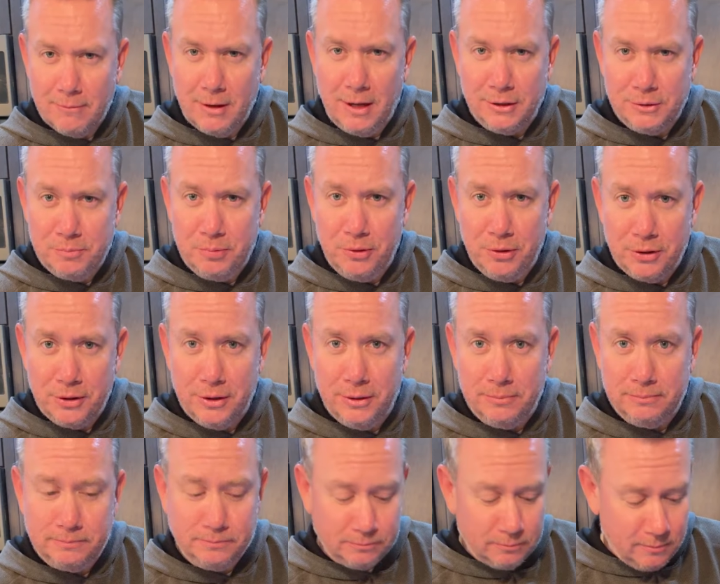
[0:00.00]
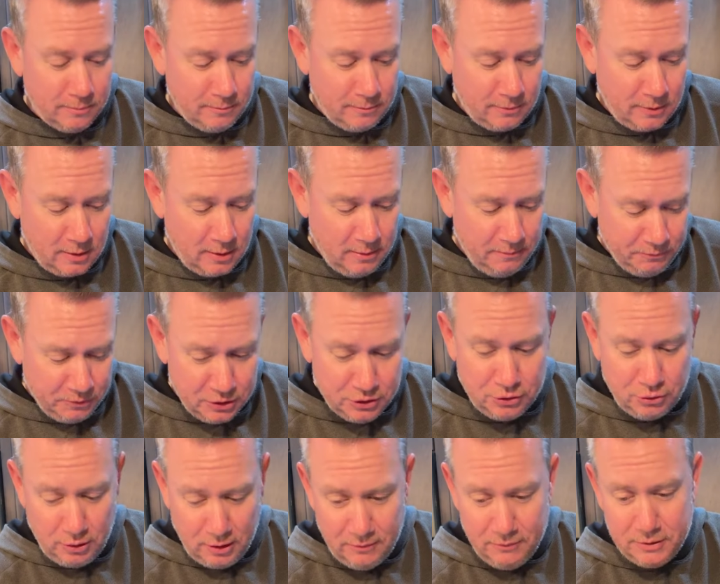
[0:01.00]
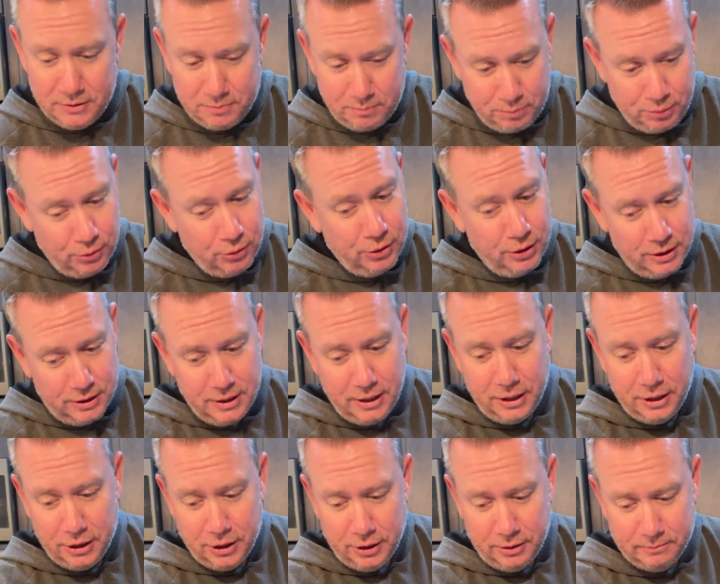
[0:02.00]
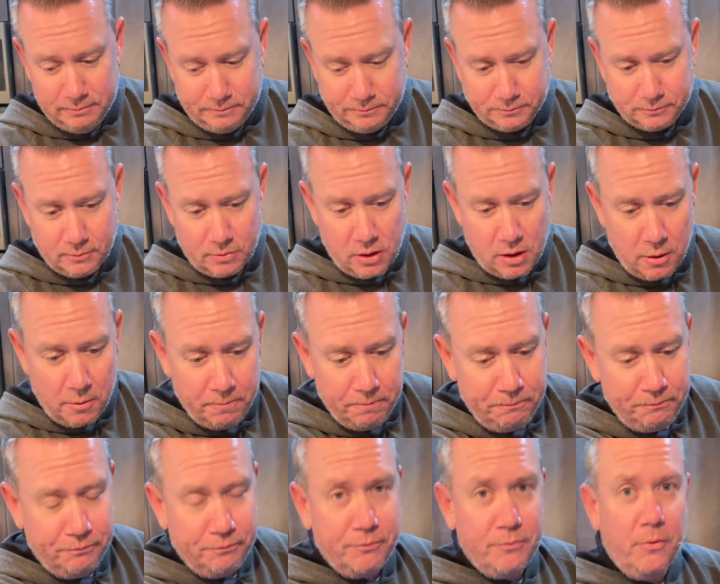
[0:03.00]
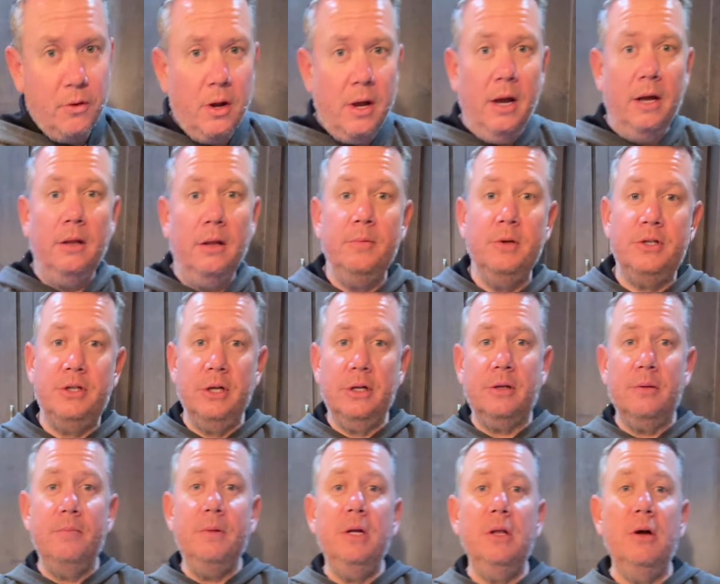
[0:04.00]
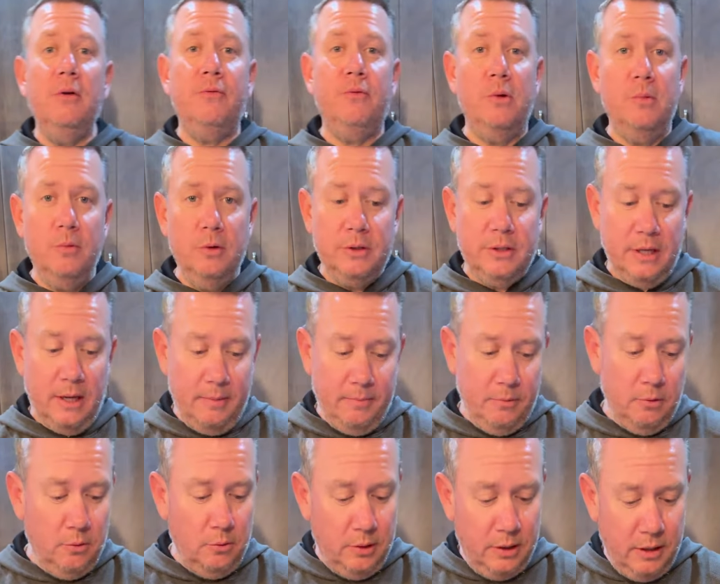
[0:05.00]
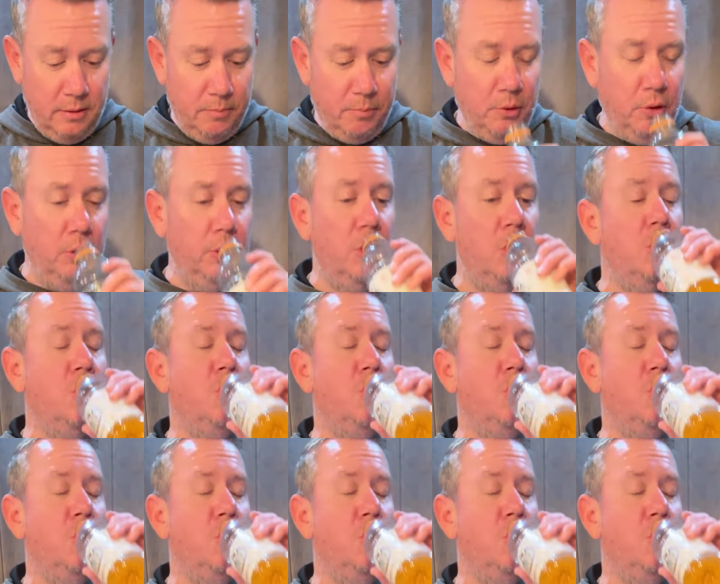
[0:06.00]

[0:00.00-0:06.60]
That's pretty good. This gravy's pretty dang good. Okay, let me check the meatloaf one more time. We'll get it pulled.